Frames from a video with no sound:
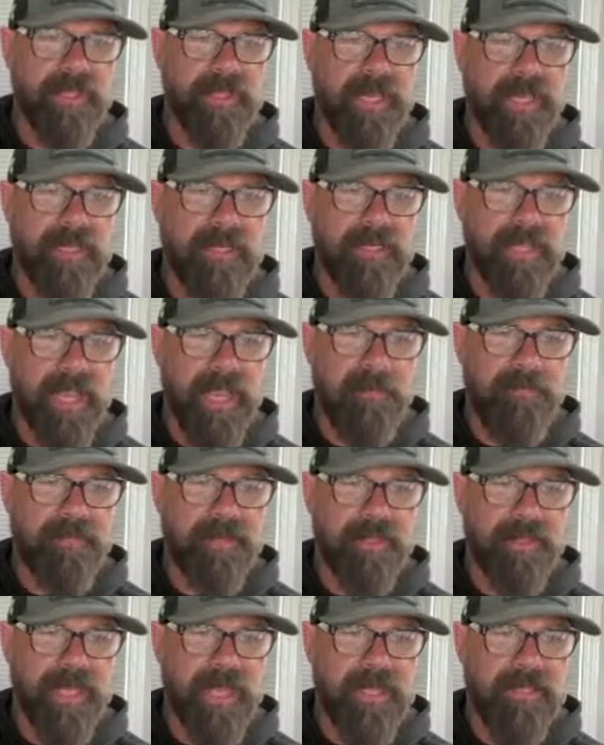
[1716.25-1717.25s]
Can cap the
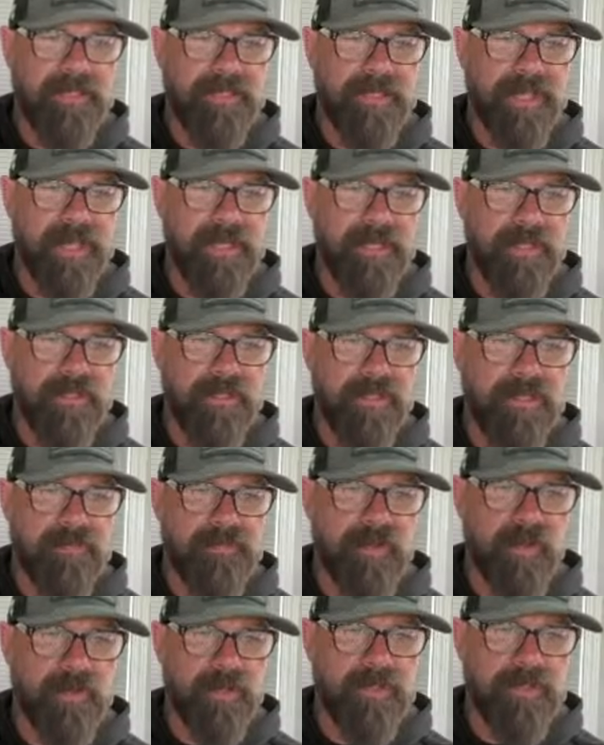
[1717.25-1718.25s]
last set and just
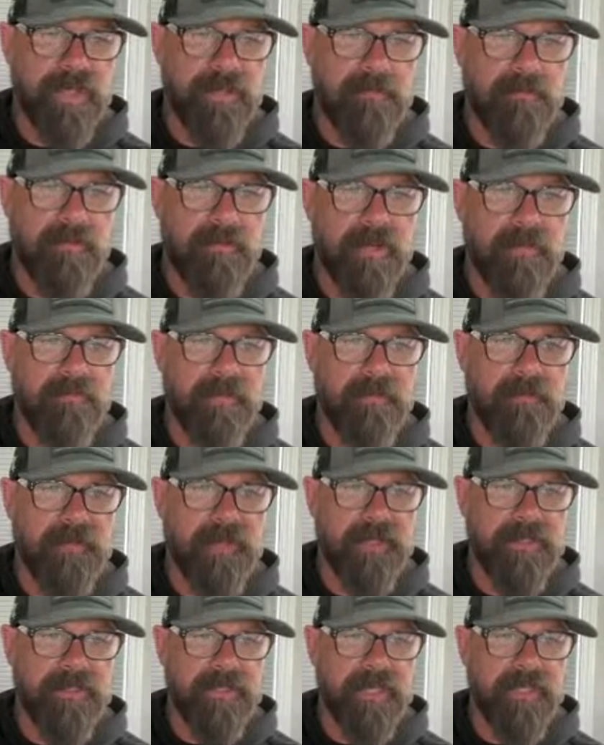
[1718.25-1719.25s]
focus on boring but
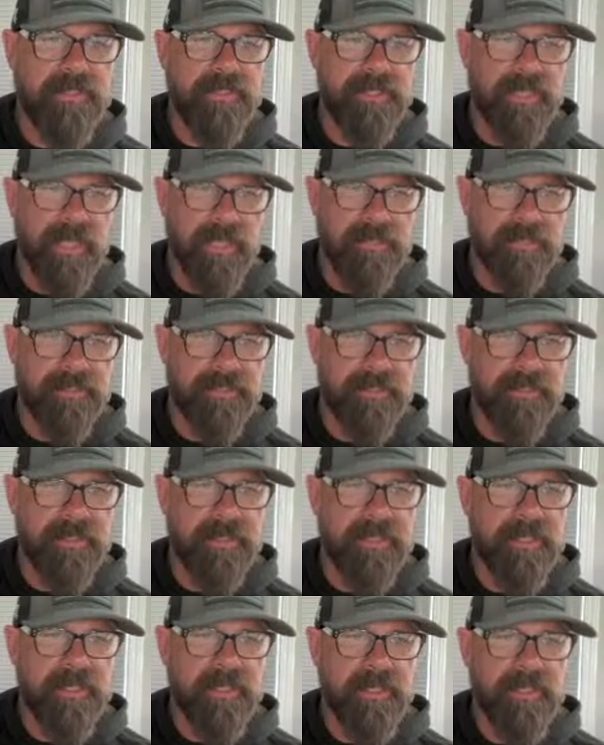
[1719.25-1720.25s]
big sets? Yes.
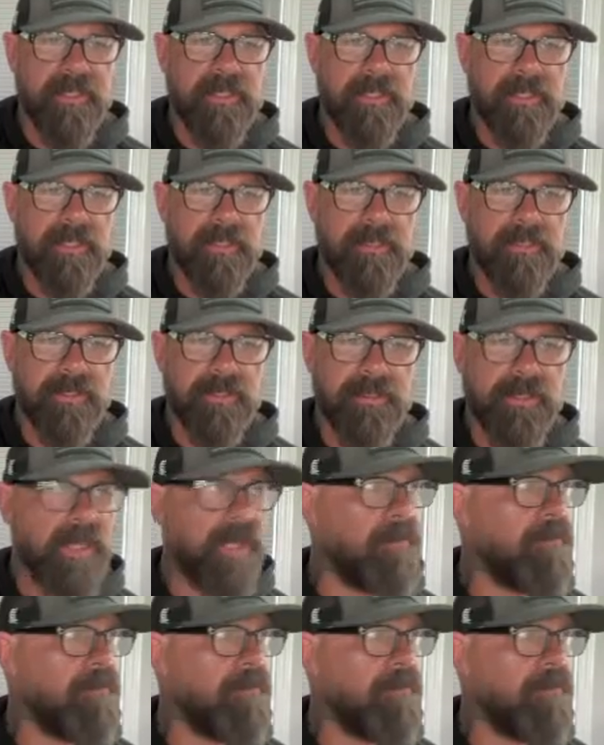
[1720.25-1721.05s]
Yes, you can.